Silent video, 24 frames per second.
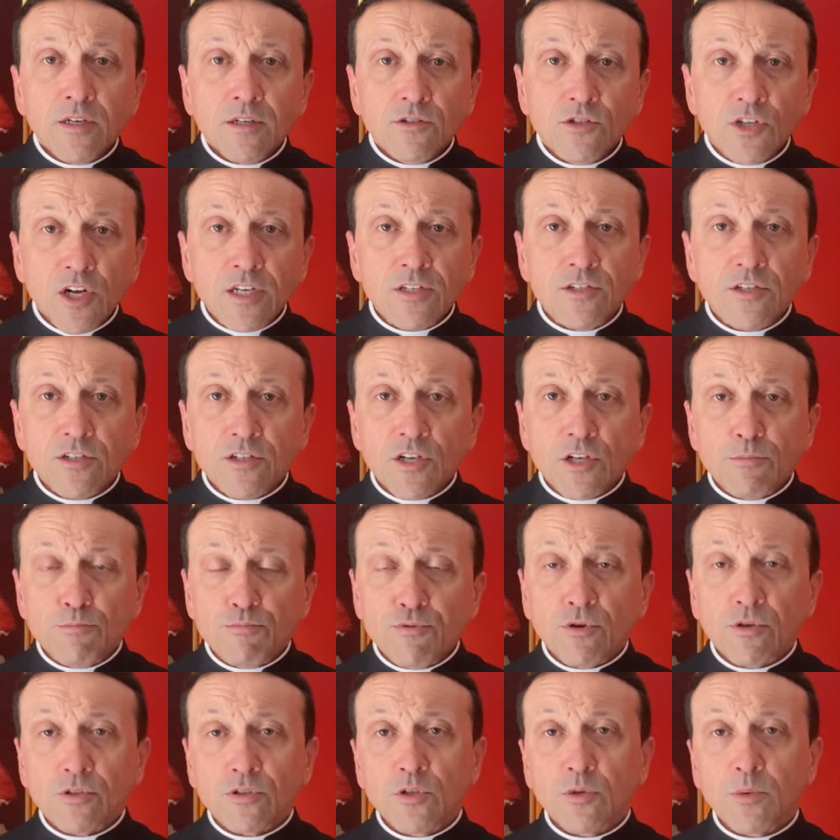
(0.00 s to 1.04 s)
Jesus is
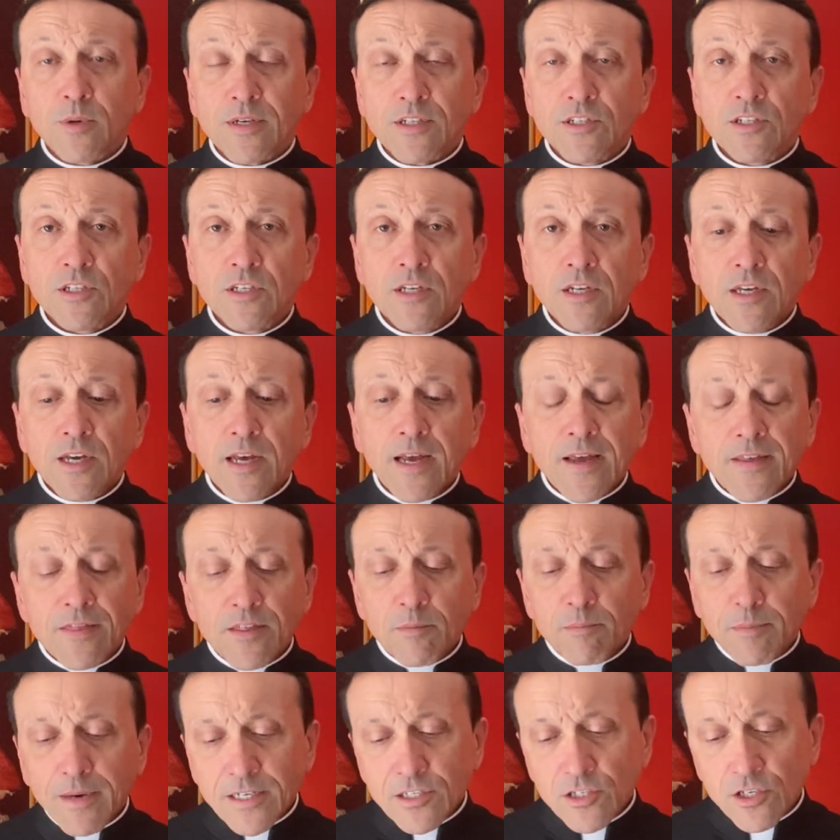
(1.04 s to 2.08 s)
brought to us in
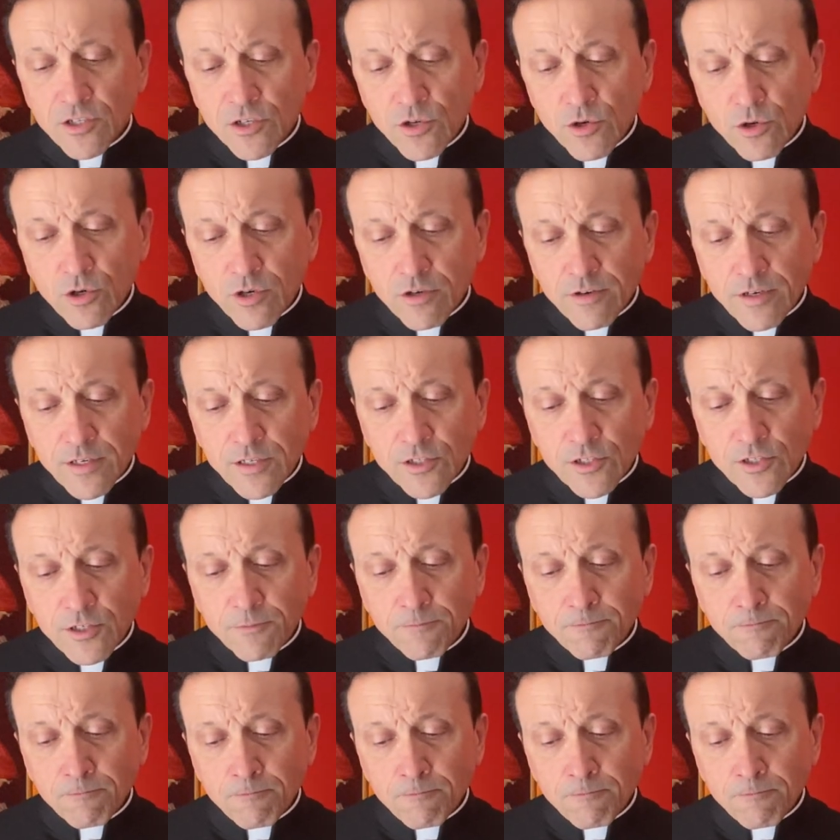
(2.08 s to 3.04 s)
the Blessed Eucharist.